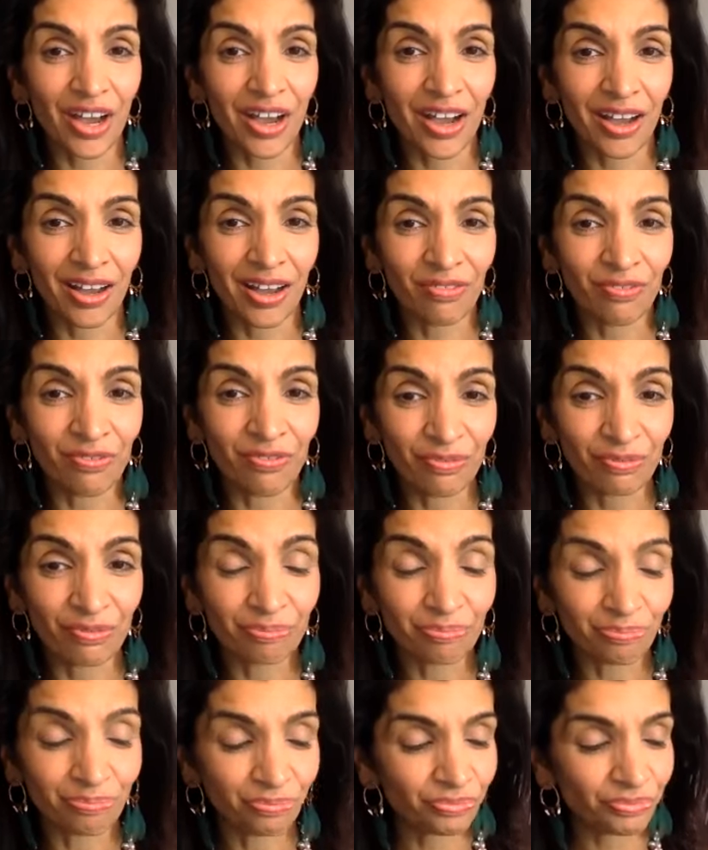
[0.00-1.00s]
of,
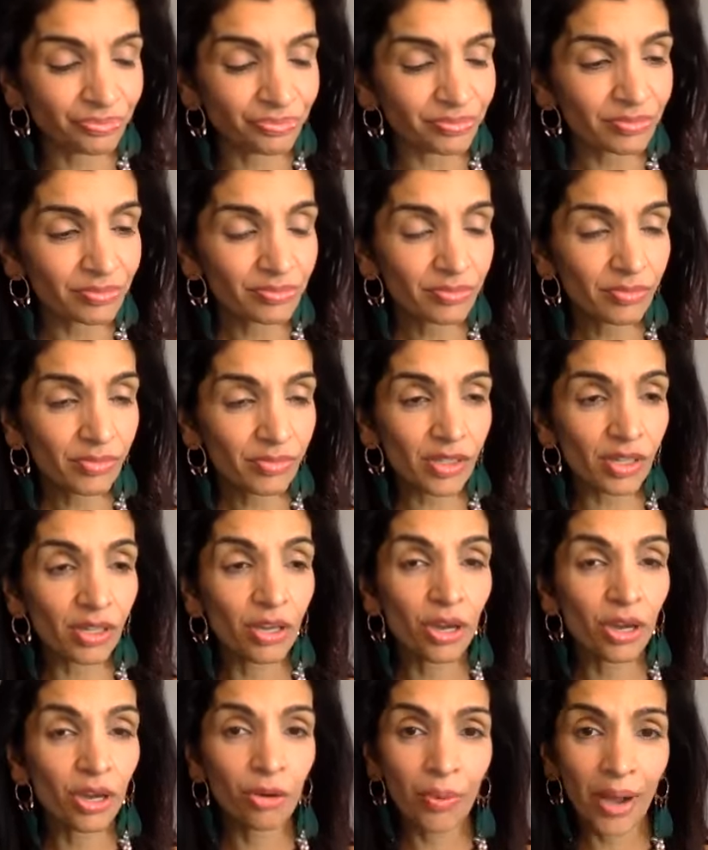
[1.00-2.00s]

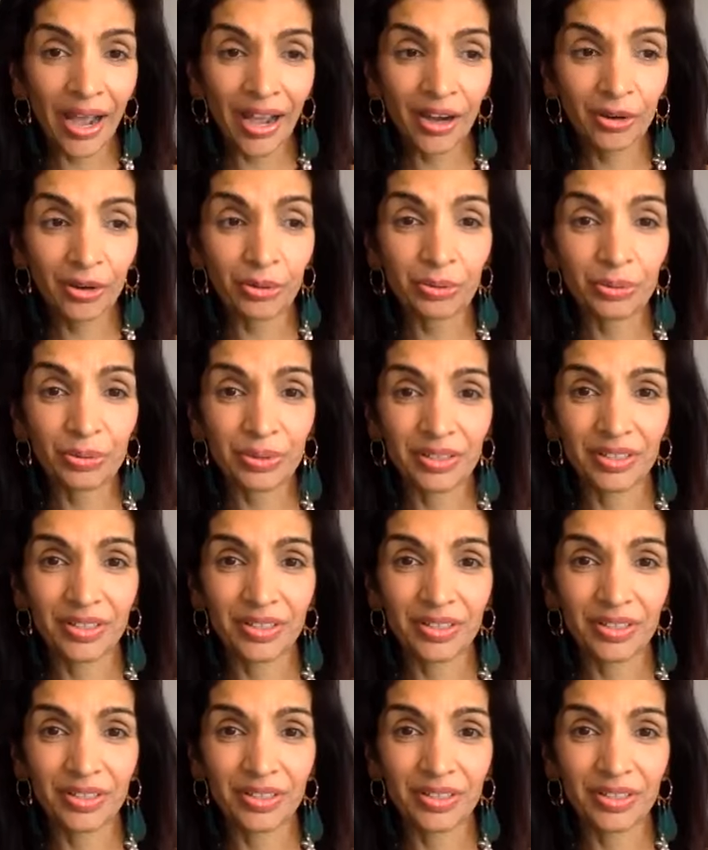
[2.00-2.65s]
wow,